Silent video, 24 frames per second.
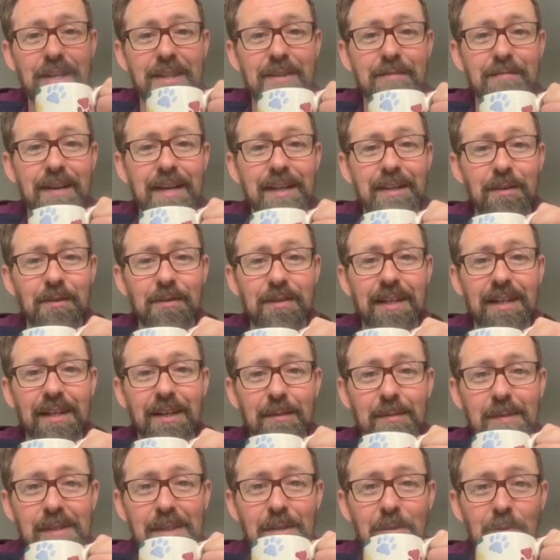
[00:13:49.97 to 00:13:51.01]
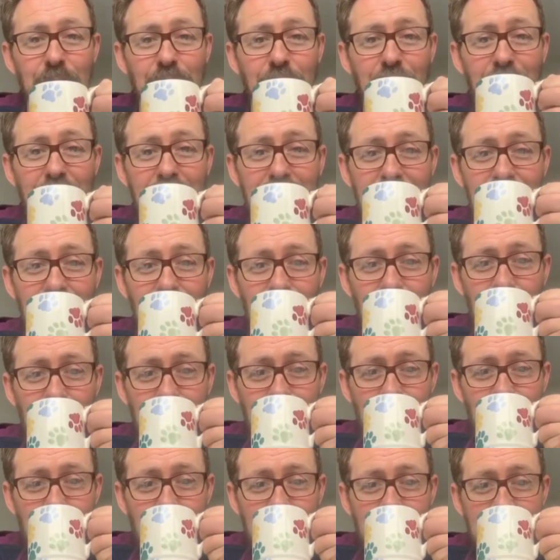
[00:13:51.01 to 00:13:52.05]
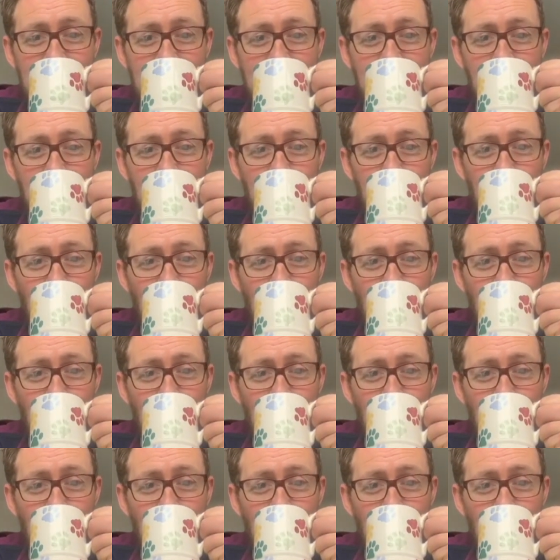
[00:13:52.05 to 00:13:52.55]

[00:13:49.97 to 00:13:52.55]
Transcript: the fact you think I'm still young. I